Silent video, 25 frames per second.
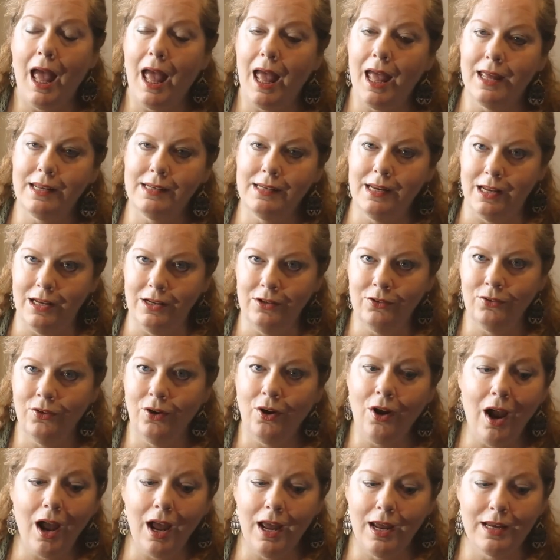And in
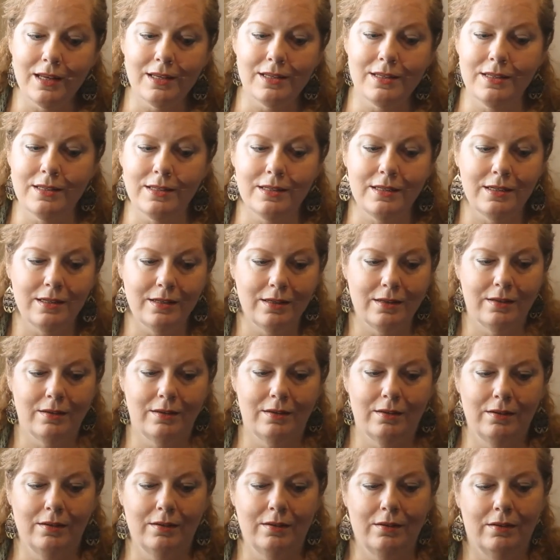Christ
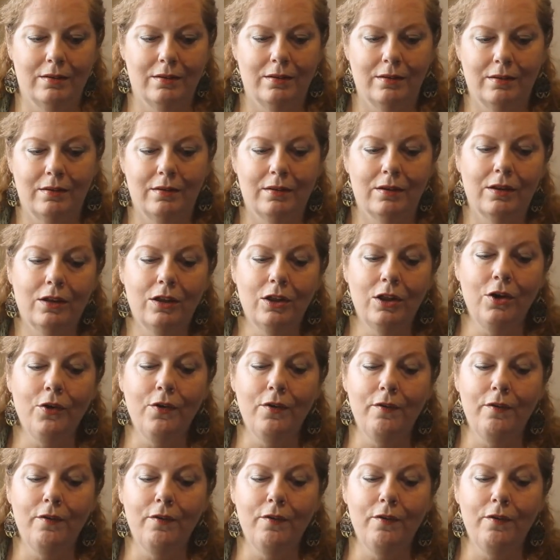you